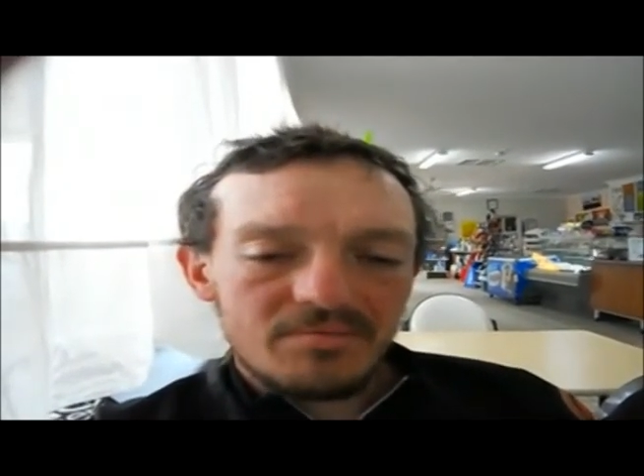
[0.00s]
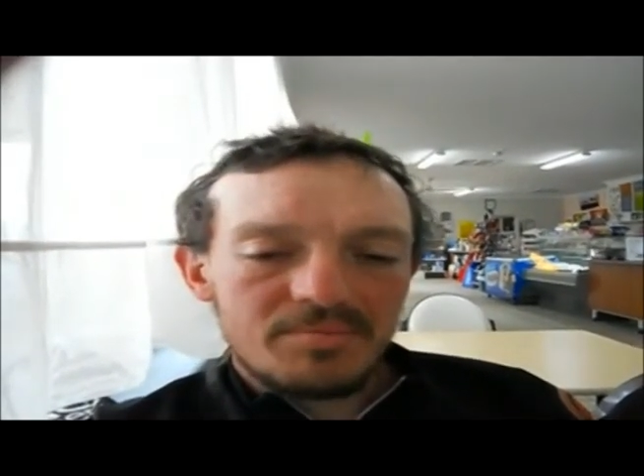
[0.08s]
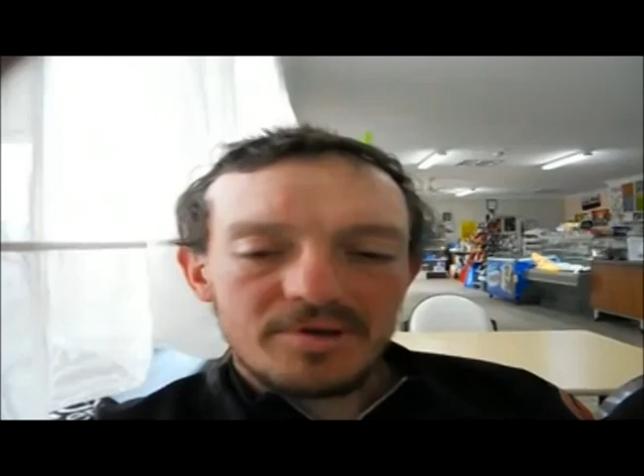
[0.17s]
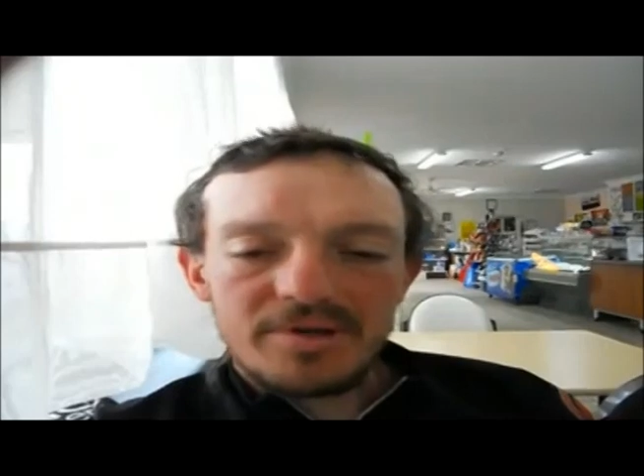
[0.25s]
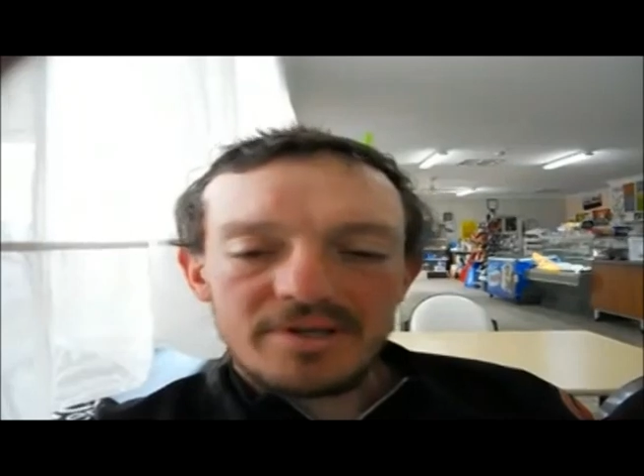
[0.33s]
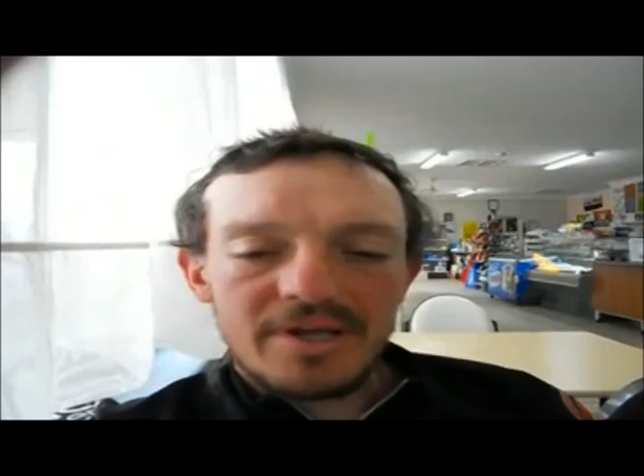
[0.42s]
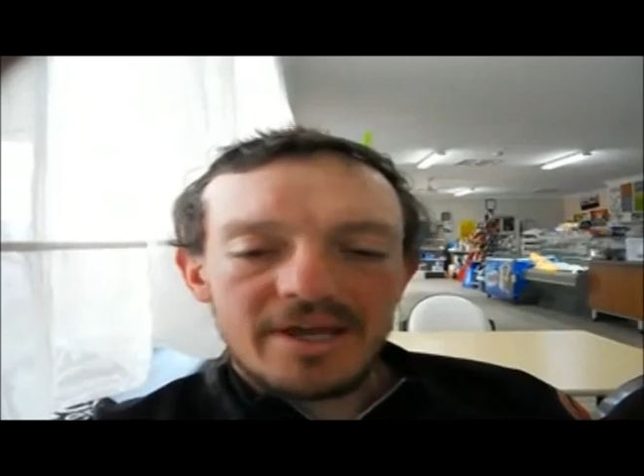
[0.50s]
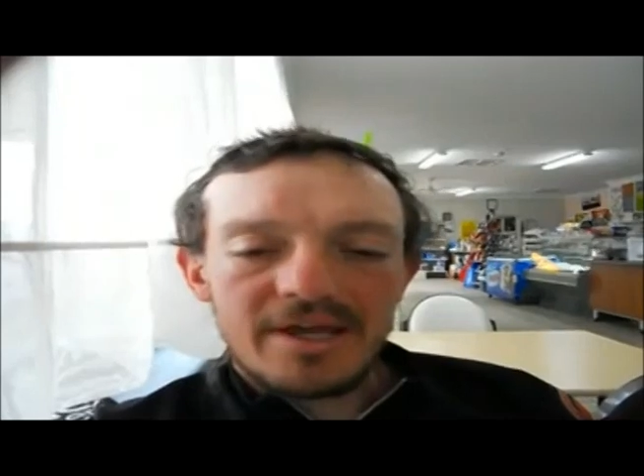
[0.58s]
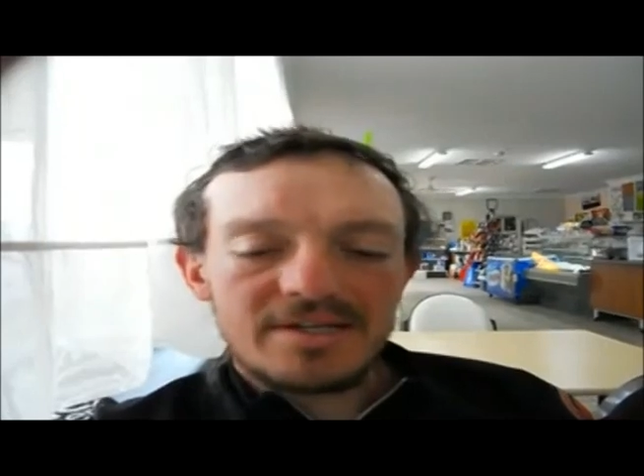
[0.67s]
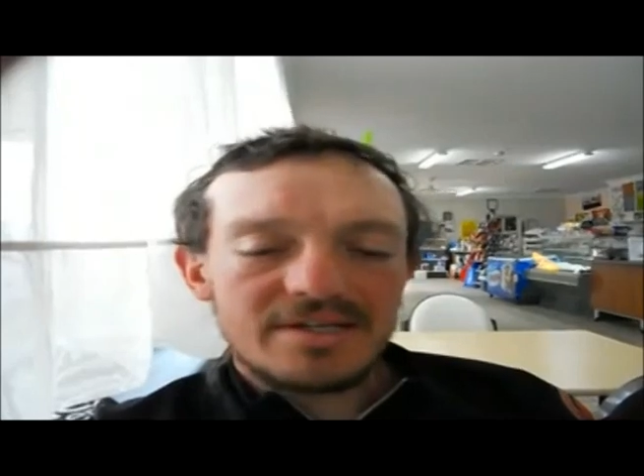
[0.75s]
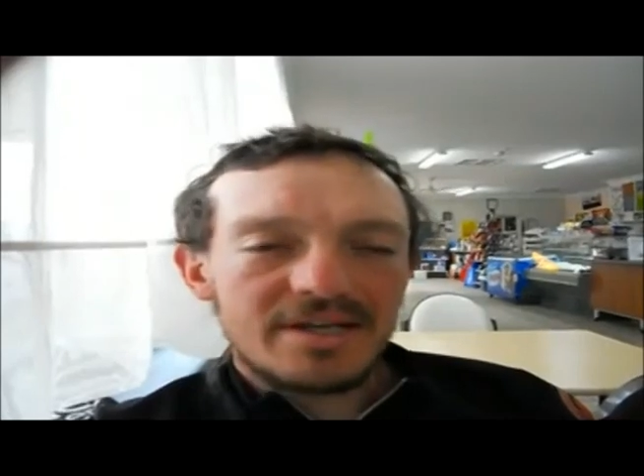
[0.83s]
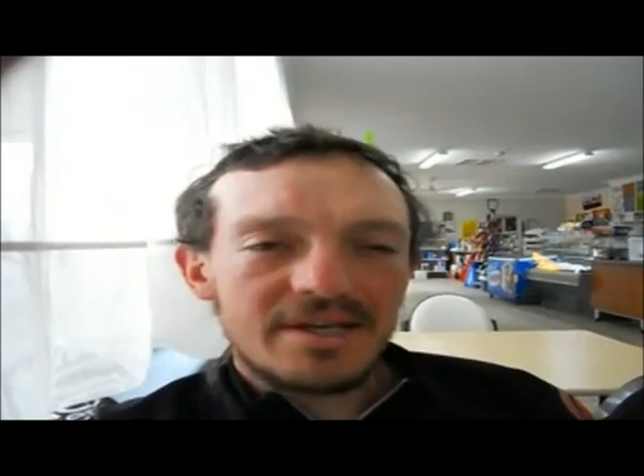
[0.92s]
But
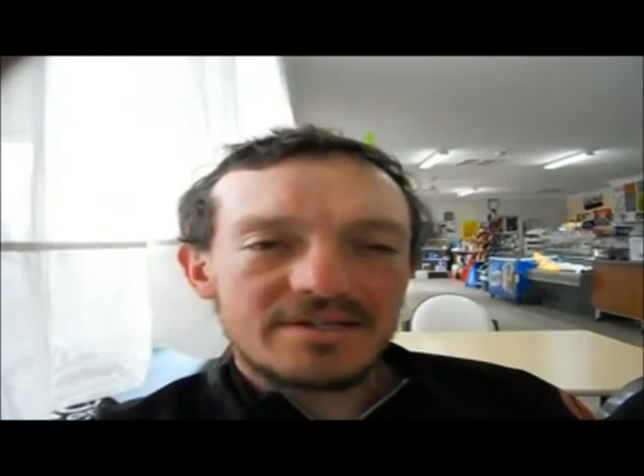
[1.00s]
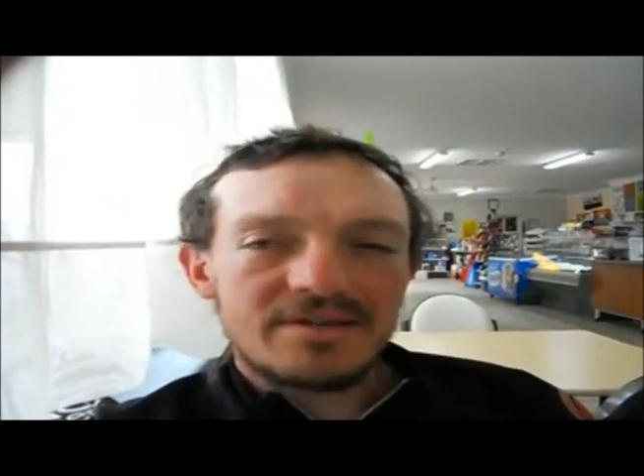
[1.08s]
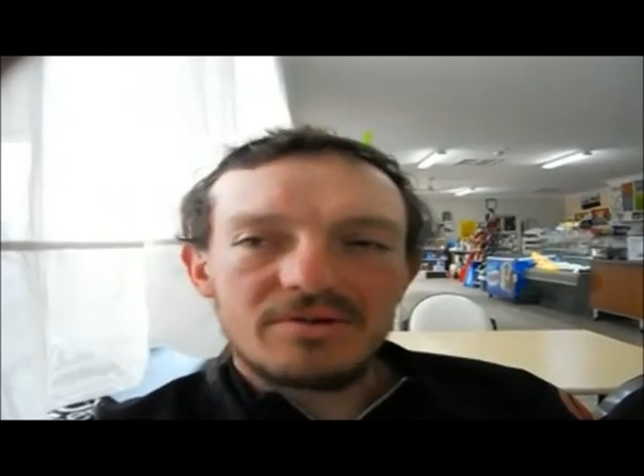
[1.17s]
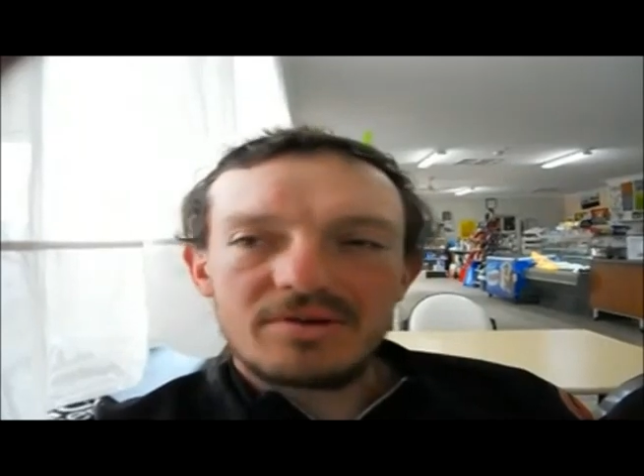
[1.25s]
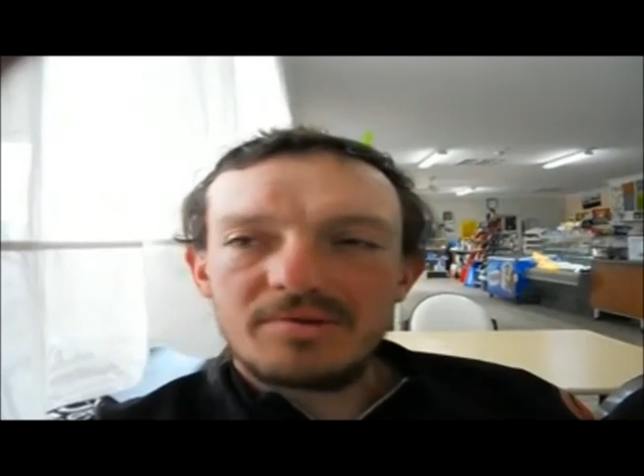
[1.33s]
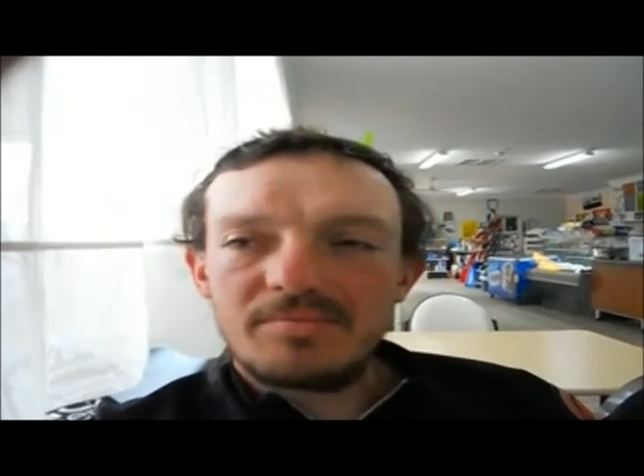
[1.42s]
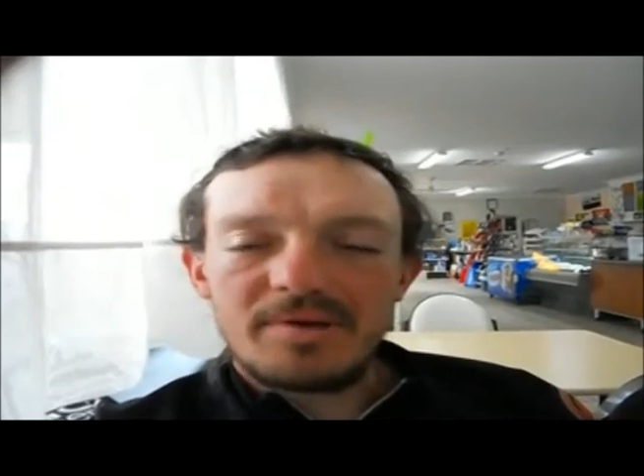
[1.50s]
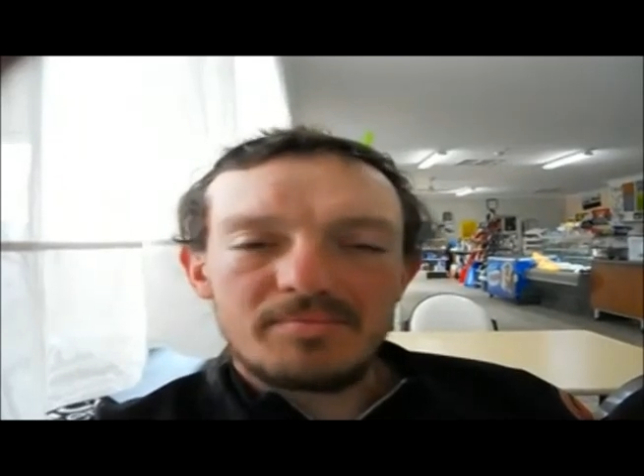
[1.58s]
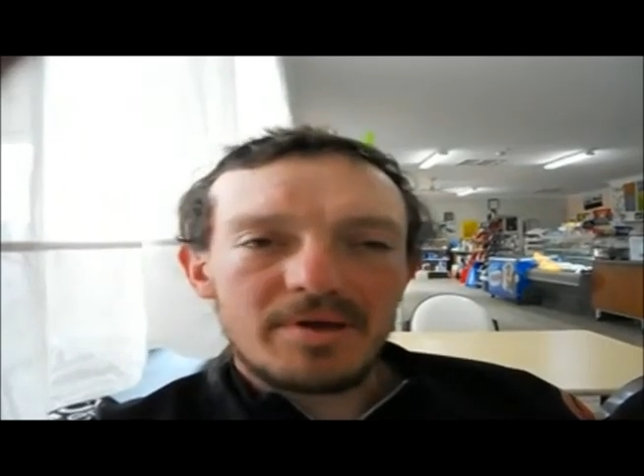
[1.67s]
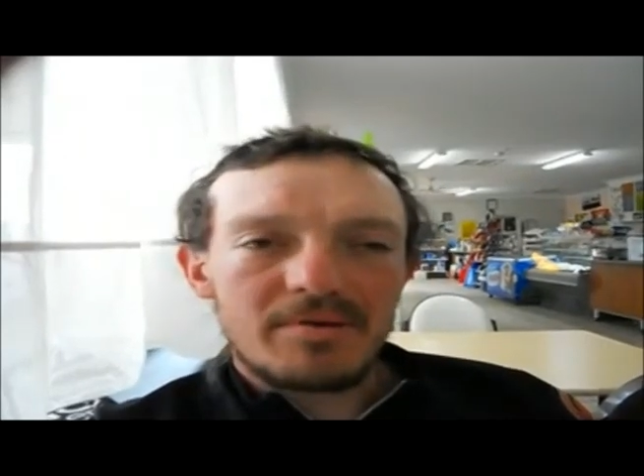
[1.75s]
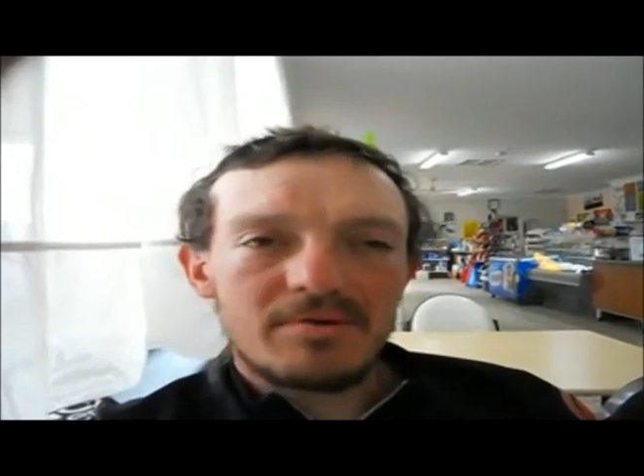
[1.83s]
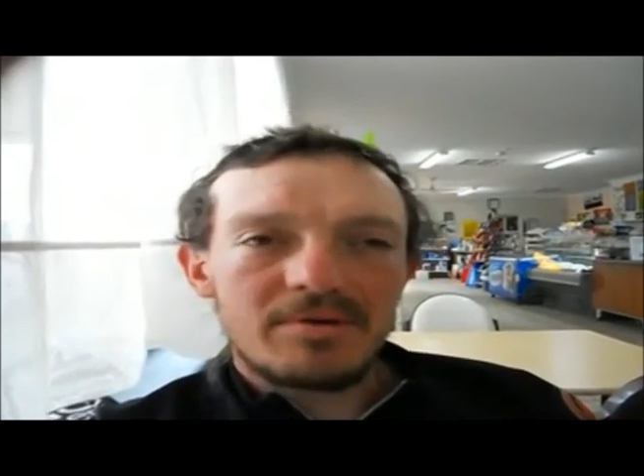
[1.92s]
yeah, today's not going to be a
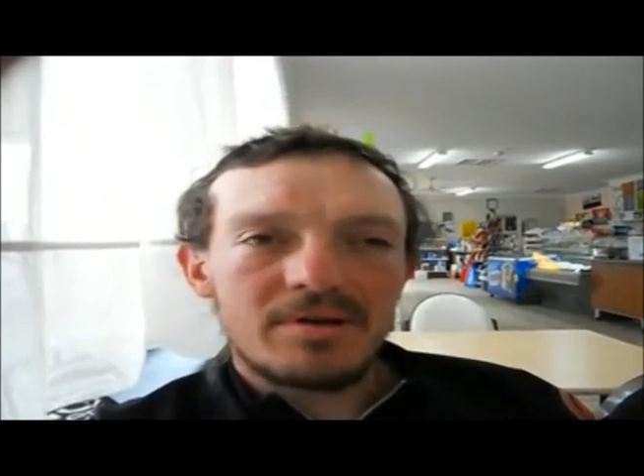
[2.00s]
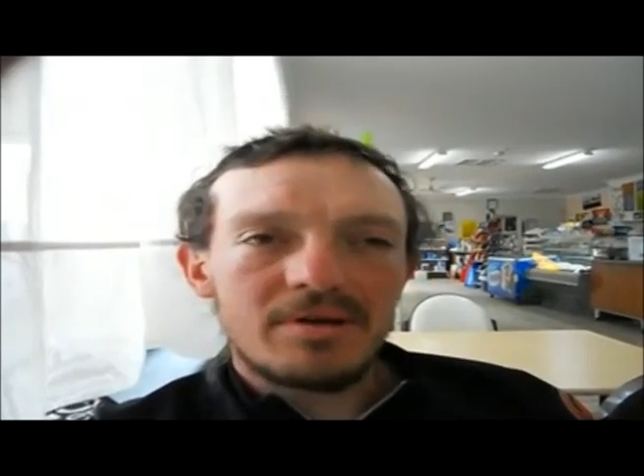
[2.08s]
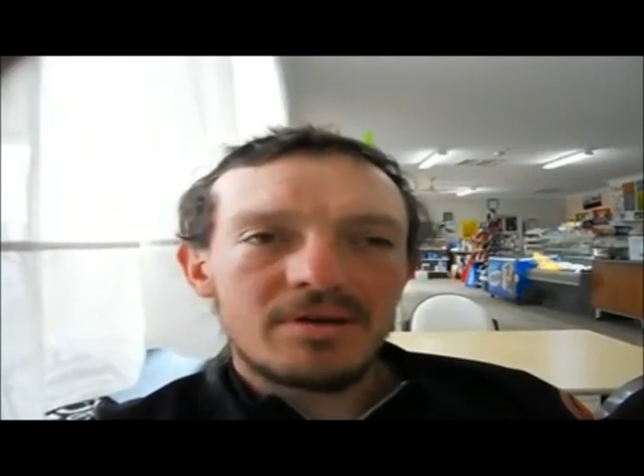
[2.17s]
big one.